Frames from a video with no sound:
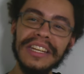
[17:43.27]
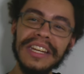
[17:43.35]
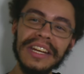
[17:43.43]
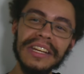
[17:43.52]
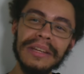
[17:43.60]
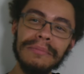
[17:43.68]

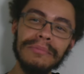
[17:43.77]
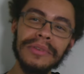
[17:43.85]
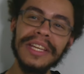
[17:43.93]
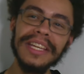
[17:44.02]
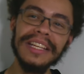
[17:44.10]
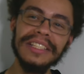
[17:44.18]
and
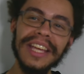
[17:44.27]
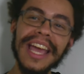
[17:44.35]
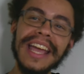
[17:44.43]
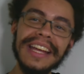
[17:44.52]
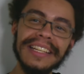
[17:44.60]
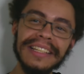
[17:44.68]

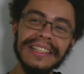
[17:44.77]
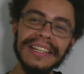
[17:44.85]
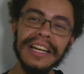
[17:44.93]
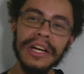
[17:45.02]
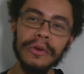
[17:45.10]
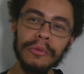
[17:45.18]

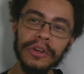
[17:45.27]
underappreciated.